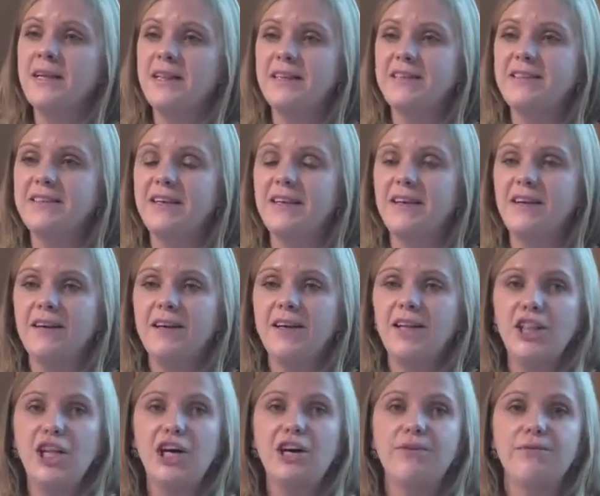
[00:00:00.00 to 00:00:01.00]
let's say,
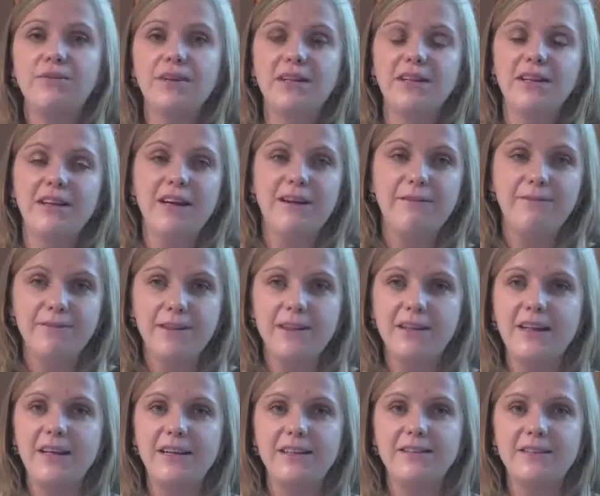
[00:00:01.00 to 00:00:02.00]
not really
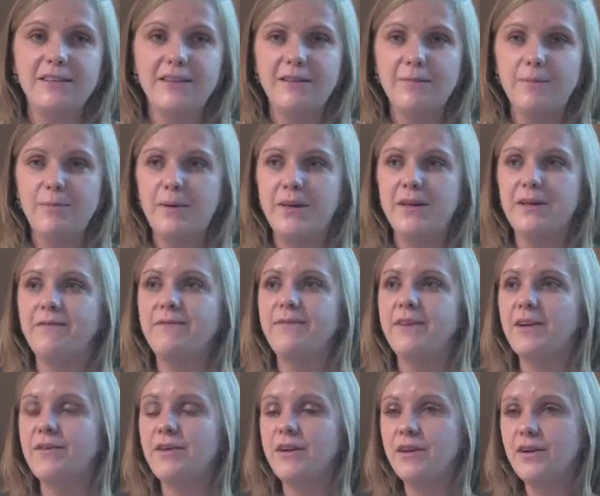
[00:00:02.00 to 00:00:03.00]
affiliated, but
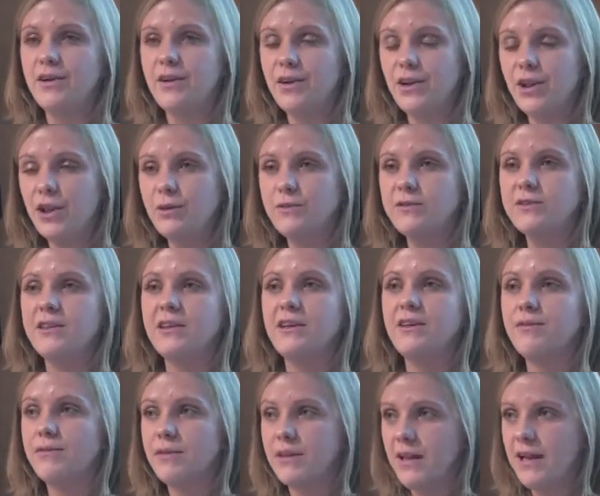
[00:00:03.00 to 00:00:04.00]
very closely
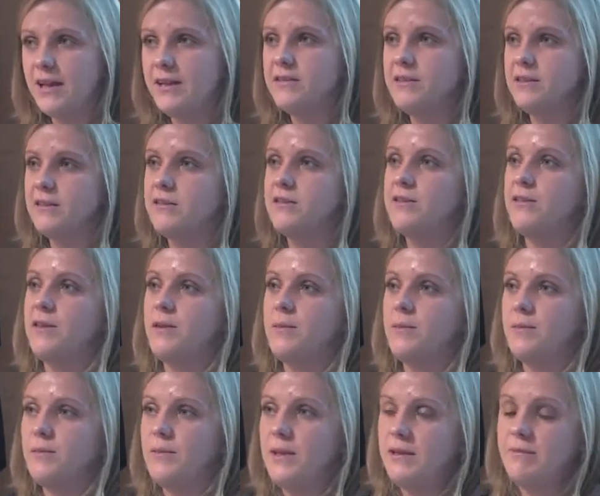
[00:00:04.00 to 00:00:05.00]
related to the
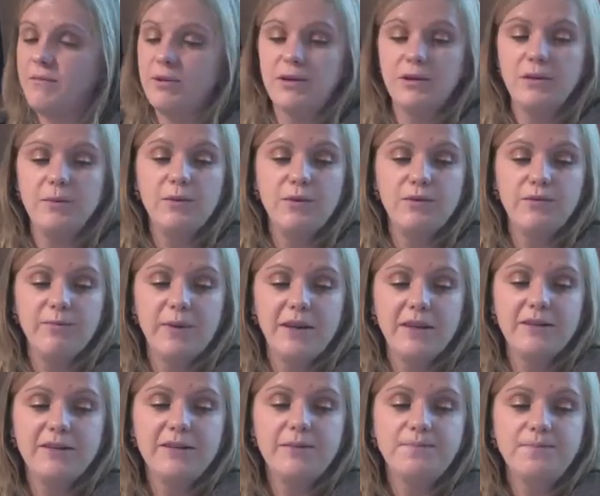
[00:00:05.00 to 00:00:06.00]
Liberal
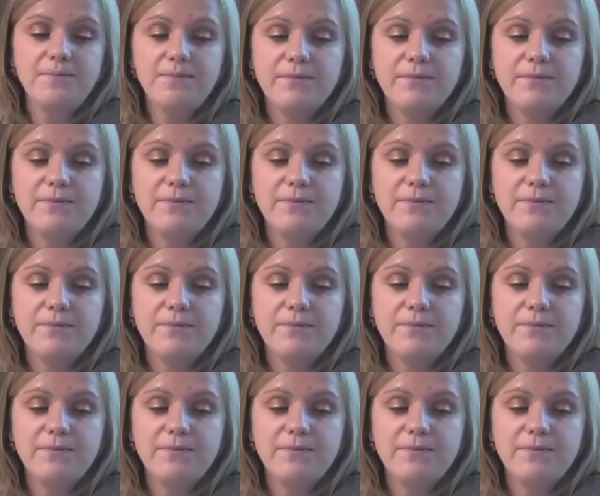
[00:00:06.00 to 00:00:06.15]
Movement.